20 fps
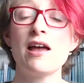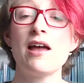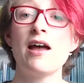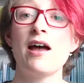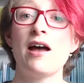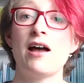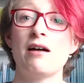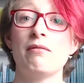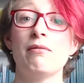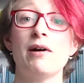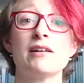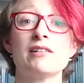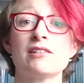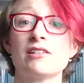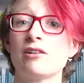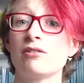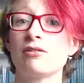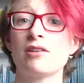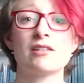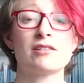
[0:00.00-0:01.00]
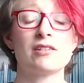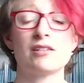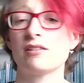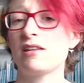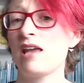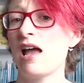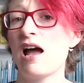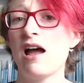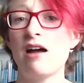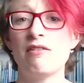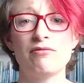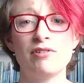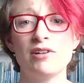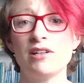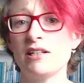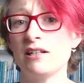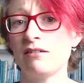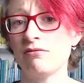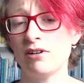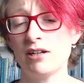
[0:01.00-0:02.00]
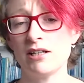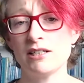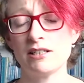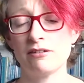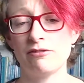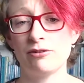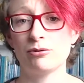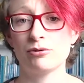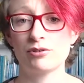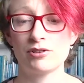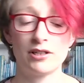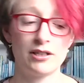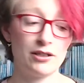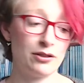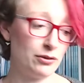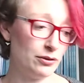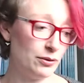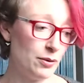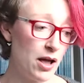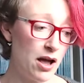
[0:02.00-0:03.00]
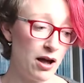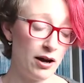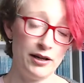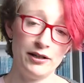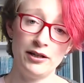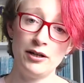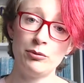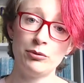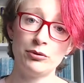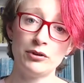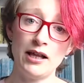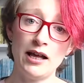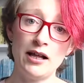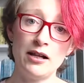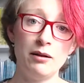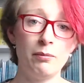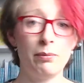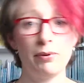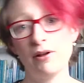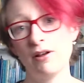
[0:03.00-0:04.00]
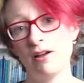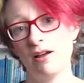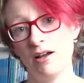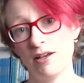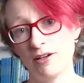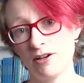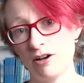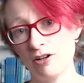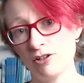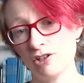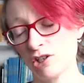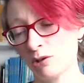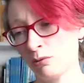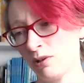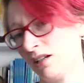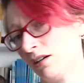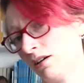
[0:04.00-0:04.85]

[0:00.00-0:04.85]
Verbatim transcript: Um, and so there's this yeah, really really difficult cycle. I know it'll help. I can't do it.